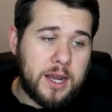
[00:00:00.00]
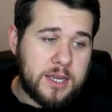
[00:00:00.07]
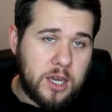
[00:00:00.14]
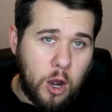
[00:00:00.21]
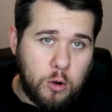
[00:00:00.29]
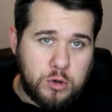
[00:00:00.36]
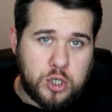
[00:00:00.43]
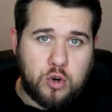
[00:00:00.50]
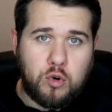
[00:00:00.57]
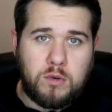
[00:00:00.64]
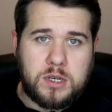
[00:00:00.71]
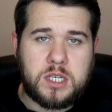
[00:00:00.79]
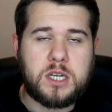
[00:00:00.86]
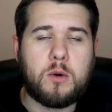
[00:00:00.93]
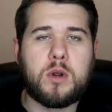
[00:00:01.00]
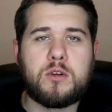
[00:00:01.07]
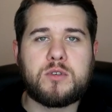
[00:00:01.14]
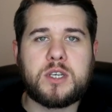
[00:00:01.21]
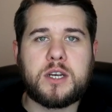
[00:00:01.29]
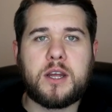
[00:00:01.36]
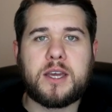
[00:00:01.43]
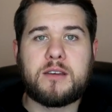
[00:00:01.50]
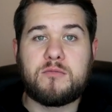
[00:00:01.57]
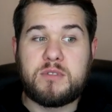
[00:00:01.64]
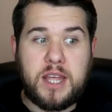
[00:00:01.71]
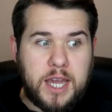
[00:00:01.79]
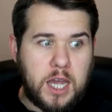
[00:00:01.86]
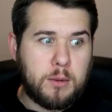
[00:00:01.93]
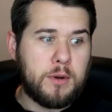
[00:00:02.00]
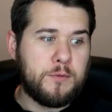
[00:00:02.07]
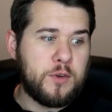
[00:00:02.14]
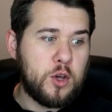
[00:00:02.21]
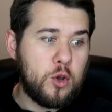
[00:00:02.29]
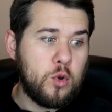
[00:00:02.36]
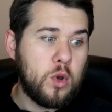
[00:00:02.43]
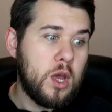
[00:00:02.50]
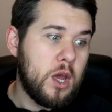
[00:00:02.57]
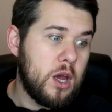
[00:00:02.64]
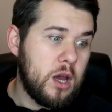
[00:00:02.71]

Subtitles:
a goal scorer, someone who's going to nick them a few.